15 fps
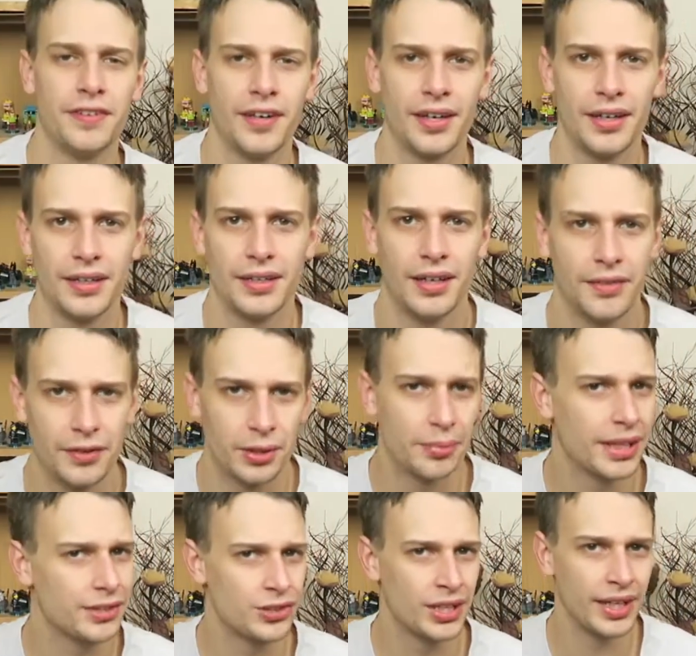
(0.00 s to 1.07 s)
far, I've only
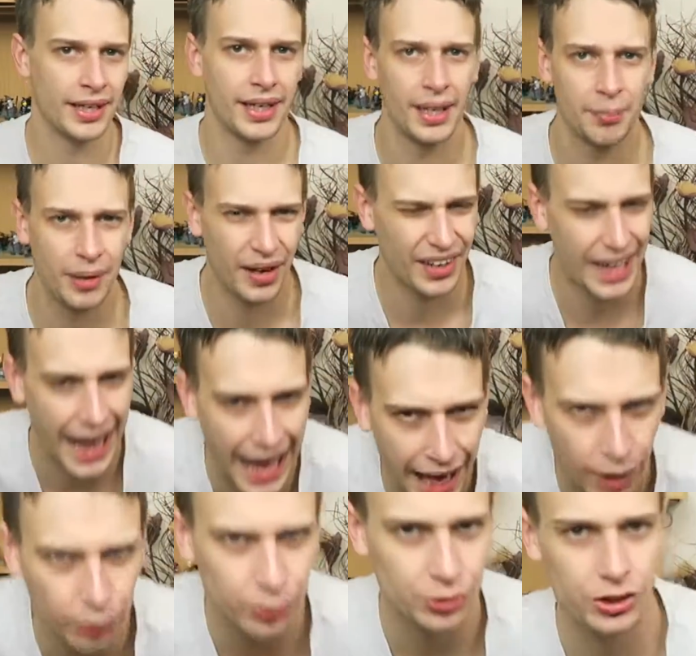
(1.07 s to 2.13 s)
managed to get about an
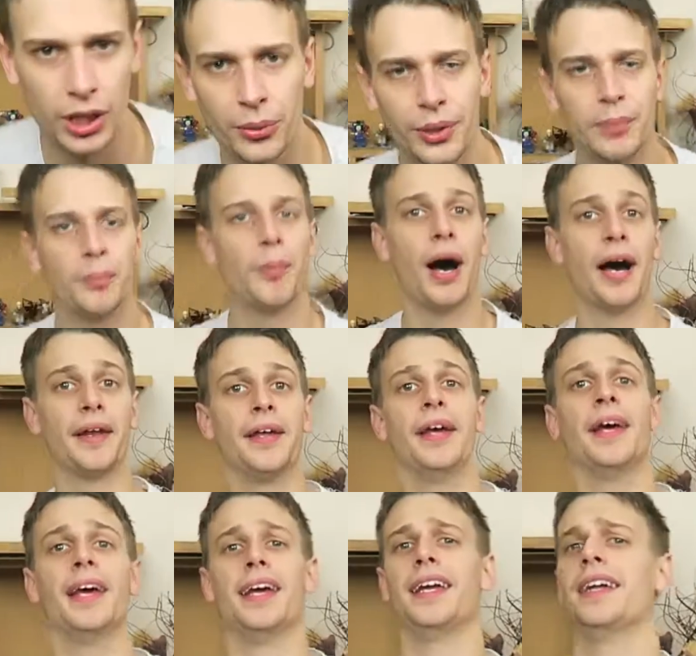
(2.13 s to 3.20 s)
hour or so in, but
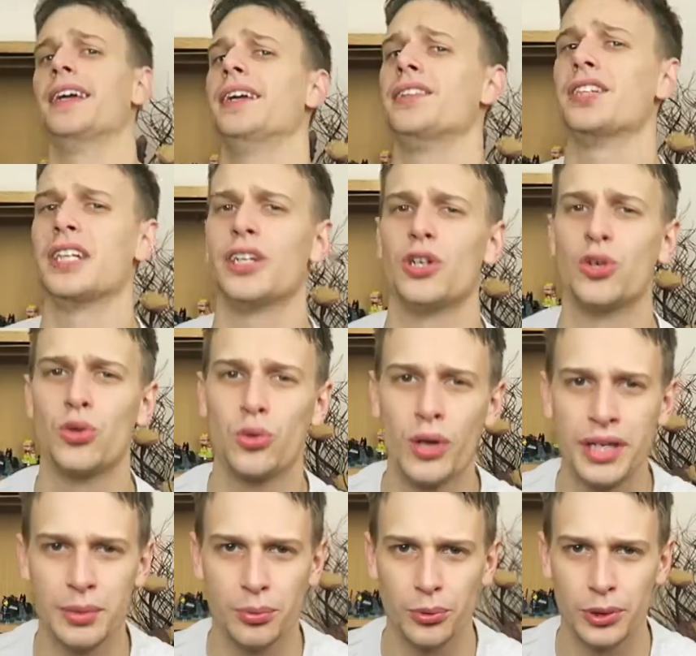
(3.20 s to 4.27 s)
it is
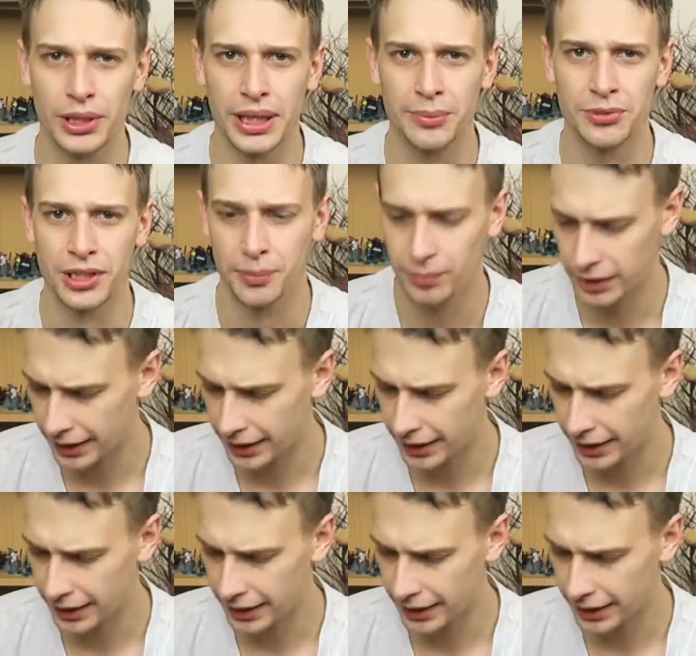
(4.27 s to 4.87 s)
incredible, the games I've